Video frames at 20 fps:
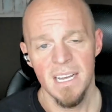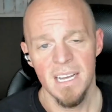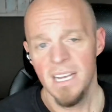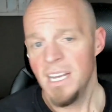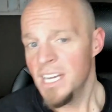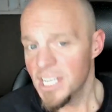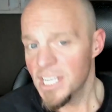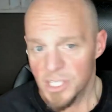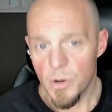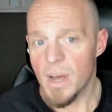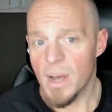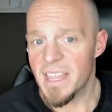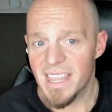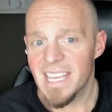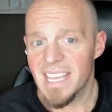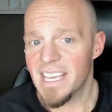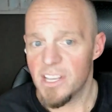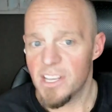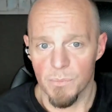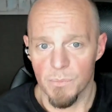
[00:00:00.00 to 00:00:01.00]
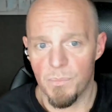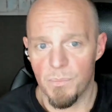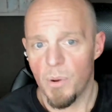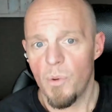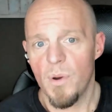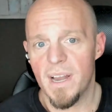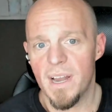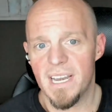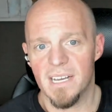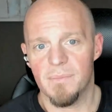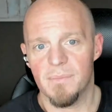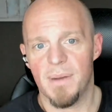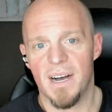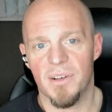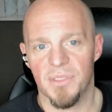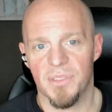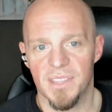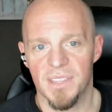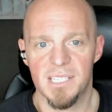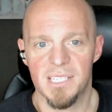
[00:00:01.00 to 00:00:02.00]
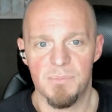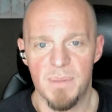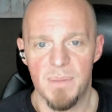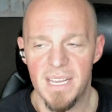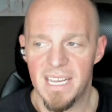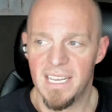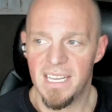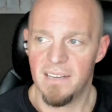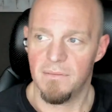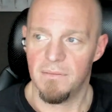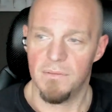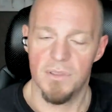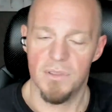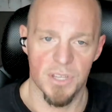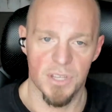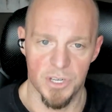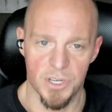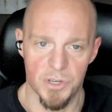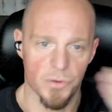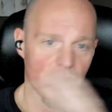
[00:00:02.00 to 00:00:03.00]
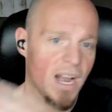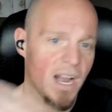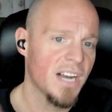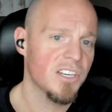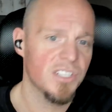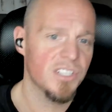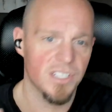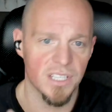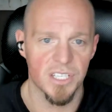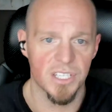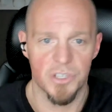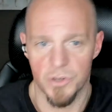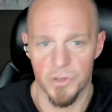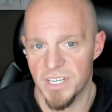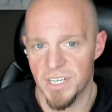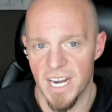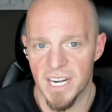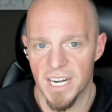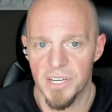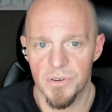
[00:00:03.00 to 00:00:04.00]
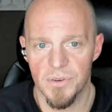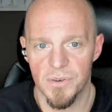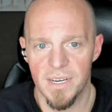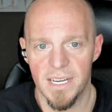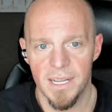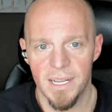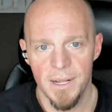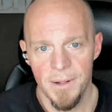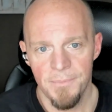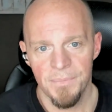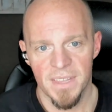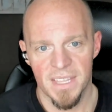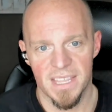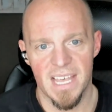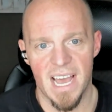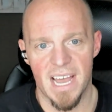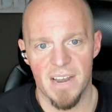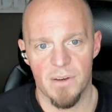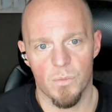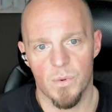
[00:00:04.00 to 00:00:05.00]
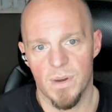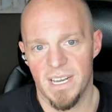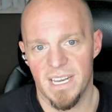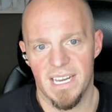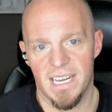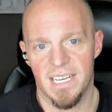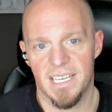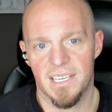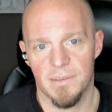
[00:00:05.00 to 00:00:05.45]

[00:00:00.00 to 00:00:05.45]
So I think your point about this being the direction, the trajectory that we need to